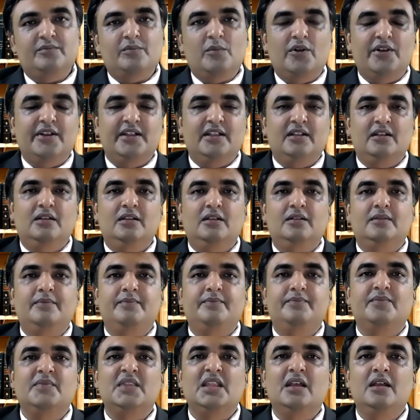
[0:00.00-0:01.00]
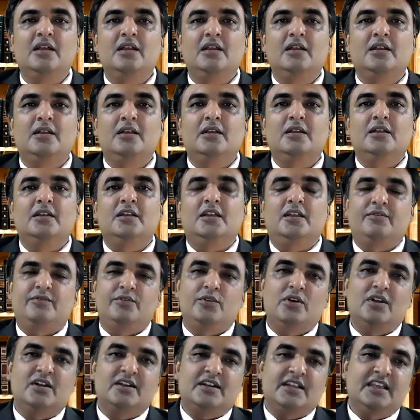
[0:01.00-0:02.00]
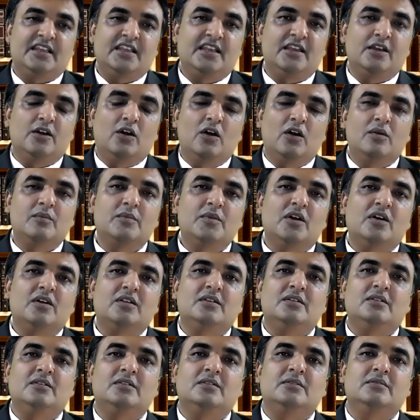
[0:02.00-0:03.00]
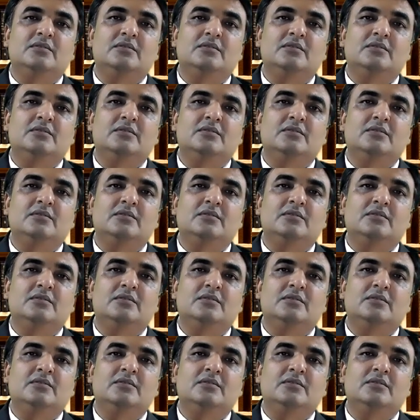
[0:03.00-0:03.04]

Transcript: model. If you are taking home loan,